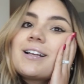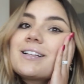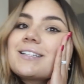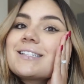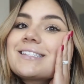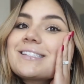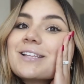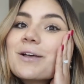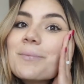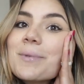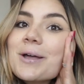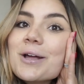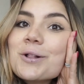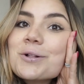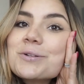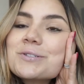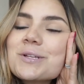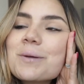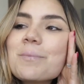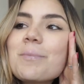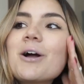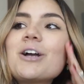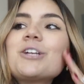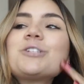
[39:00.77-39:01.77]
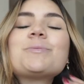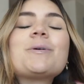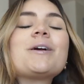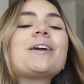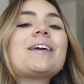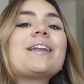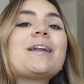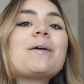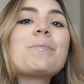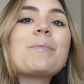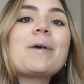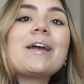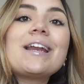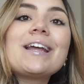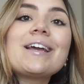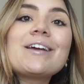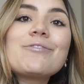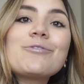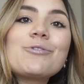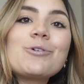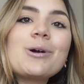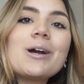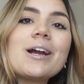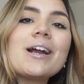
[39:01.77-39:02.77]
to sell my clothes on Poshmark and I'm
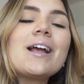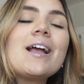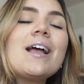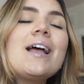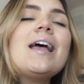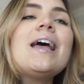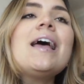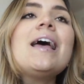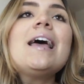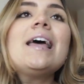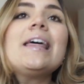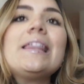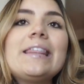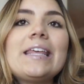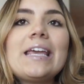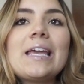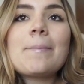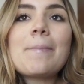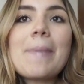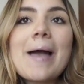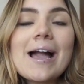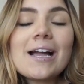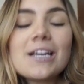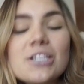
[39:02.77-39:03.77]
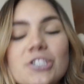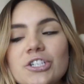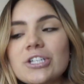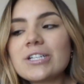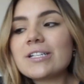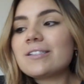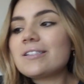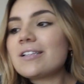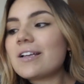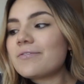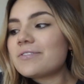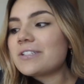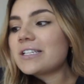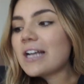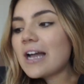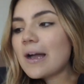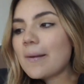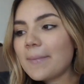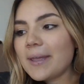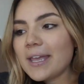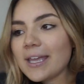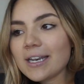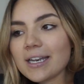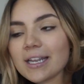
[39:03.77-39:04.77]
waiting for the packaging stuff to
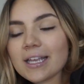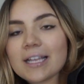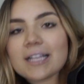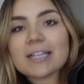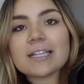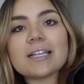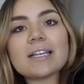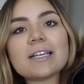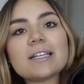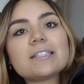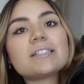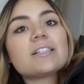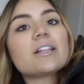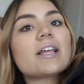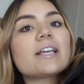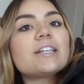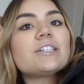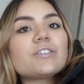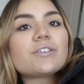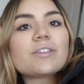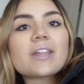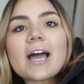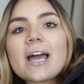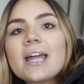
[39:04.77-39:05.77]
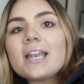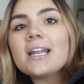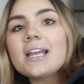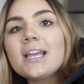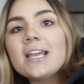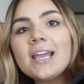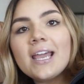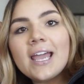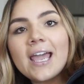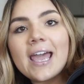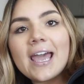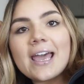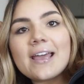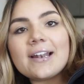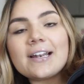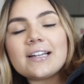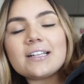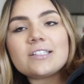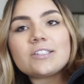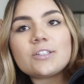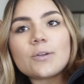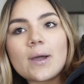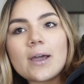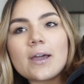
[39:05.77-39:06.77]
come in until I do that.
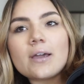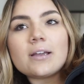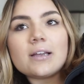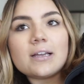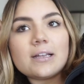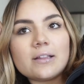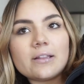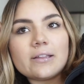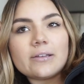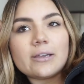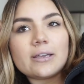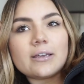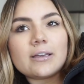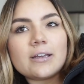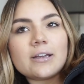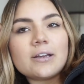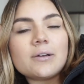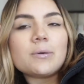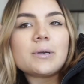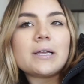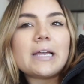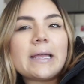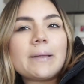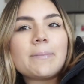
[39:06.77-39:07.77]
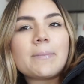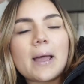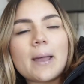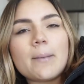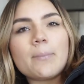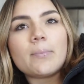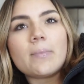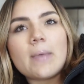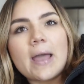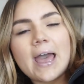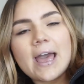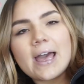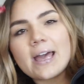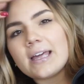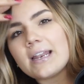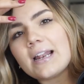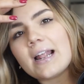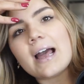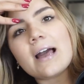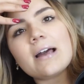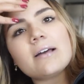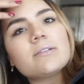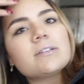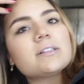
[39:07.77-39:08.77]
And so I like in my
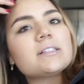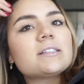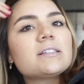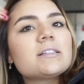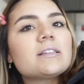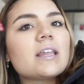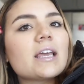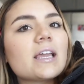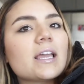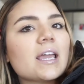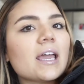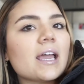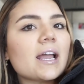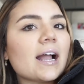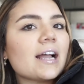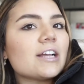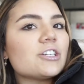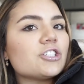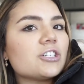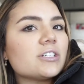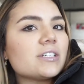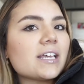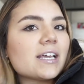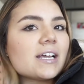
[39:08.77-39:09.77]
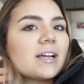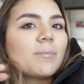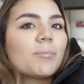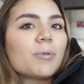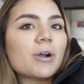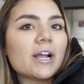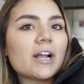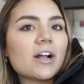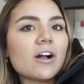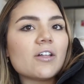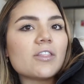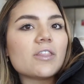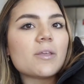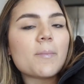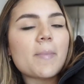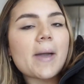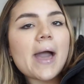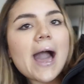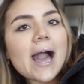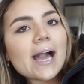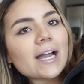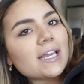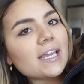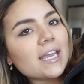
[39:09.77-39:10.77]
head I was thinking I should take a break on the
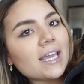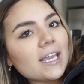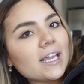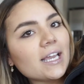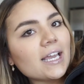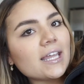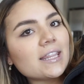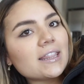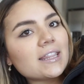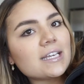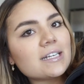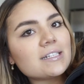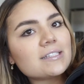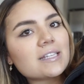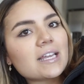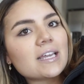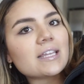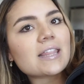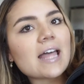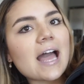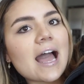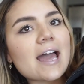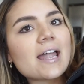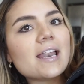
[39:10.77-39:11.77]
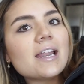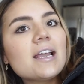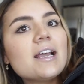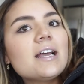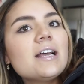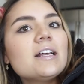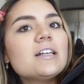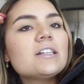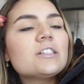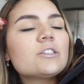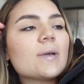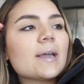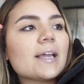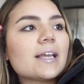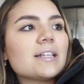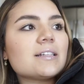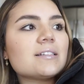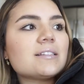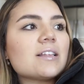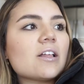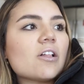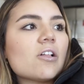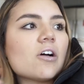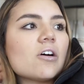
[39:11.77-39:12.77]
packing and things like that so I
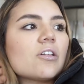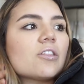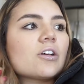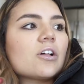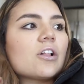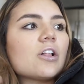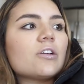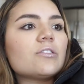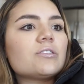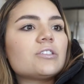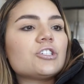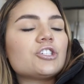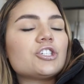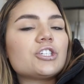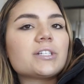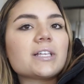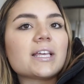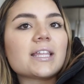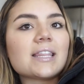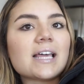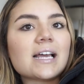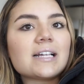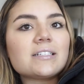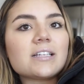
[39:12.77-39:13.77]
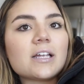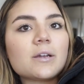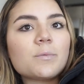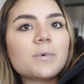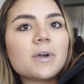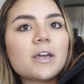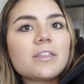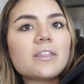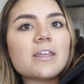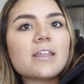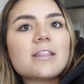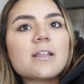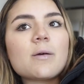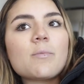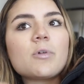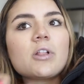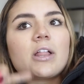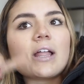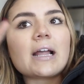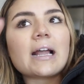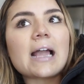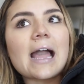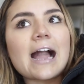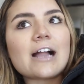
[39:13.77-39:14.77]
can sell all the clothes and just get that done with, and then we'll
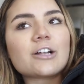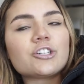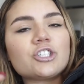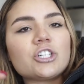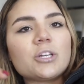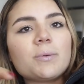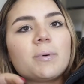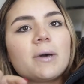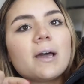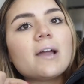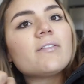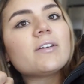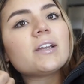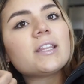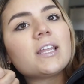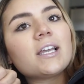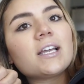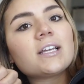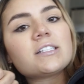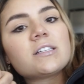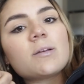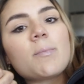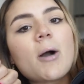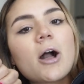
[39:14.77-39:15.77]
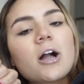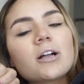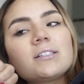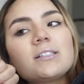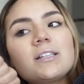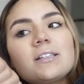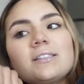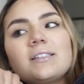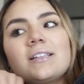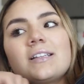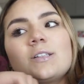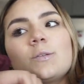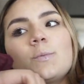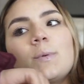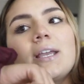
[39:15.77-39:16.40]
like actually put everything into boxes this